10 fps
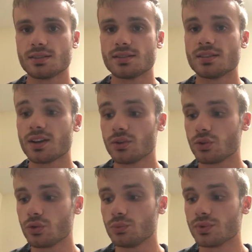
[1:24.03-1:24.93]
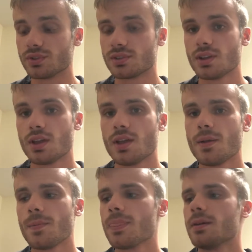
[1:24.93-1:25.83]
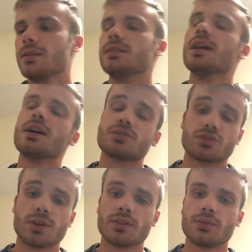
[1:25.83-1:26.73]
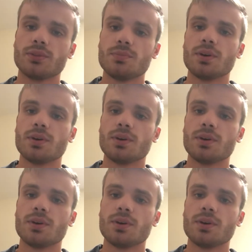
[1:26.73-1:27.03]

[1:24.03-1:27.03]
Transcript: The second group was not strength-only,